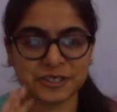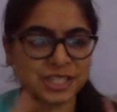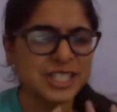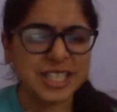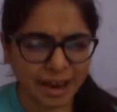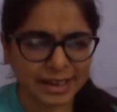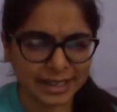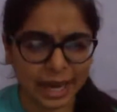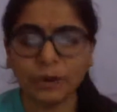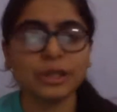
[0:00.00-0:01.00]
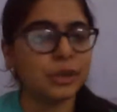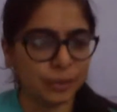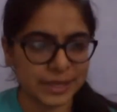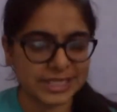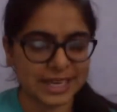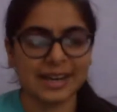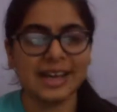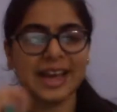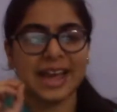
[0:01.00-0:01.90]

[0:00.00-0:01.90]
if you're just starting out, don't be scared.